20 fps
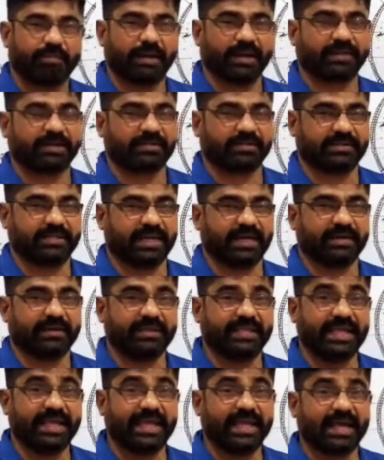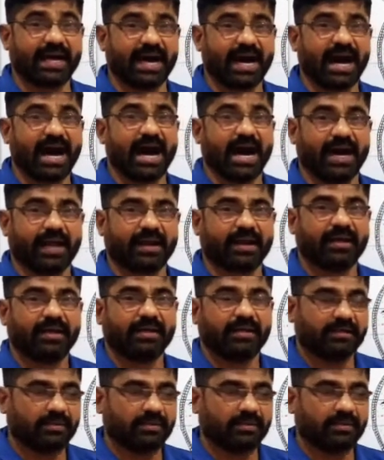bacteria, and they are